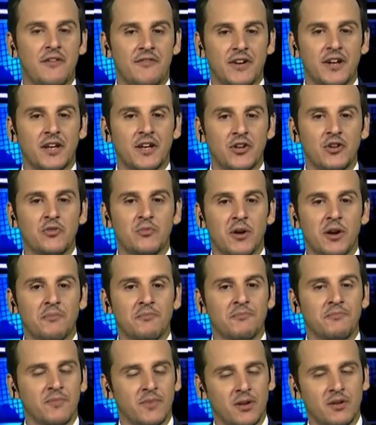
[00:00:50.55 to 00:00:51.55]
Havana, Cuba.
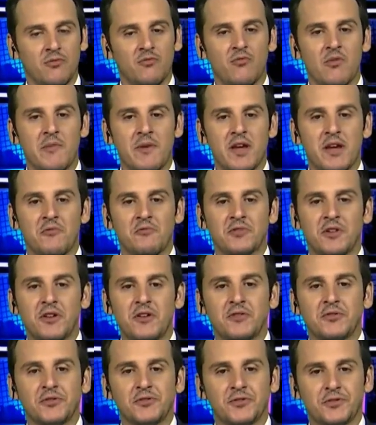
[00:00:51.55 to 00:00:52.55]
We begin with the
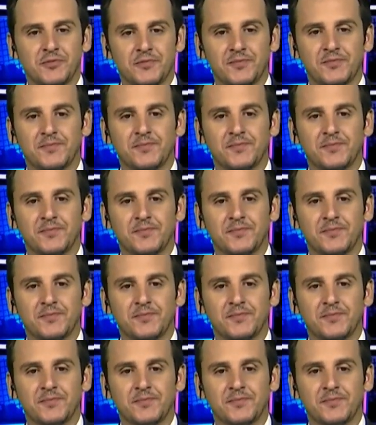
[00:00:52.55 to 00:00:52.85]
news.